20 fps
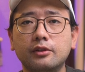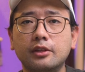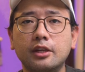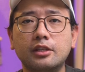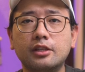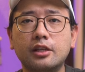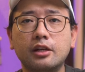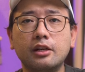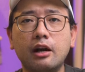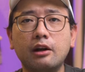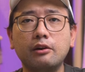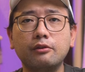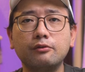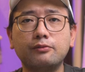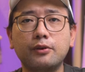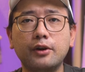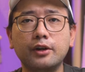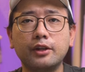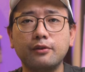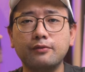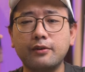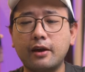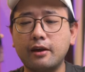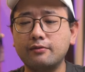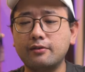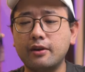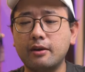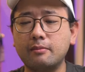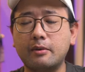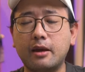It's around
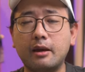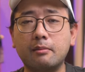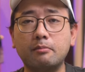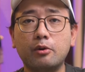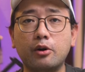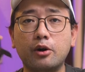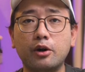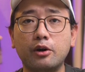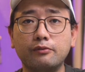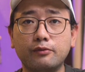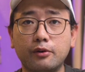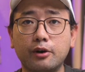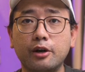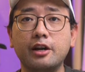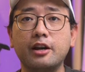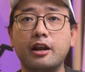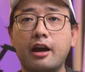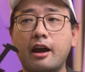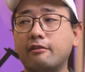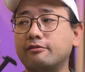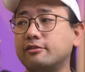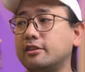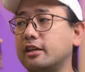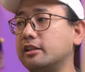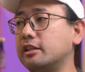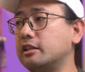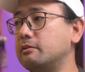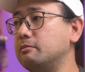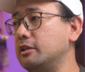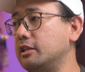forty-five millimeters or four and a half
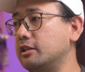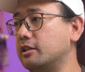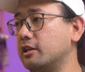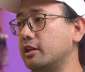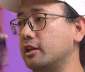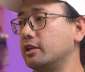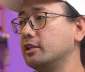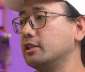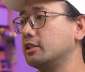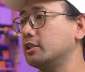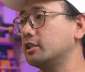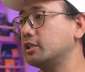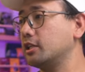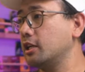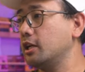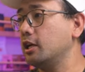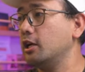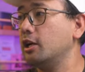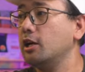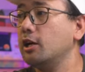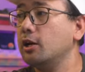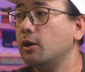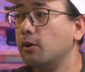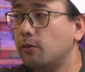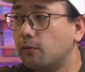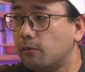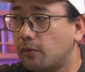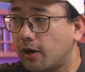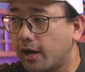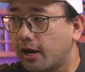centimeters,
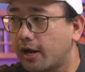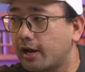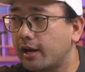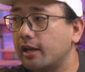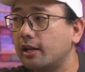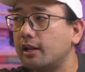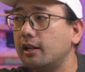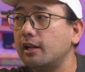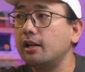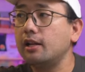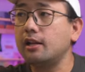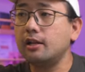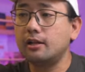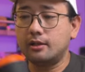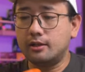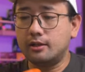while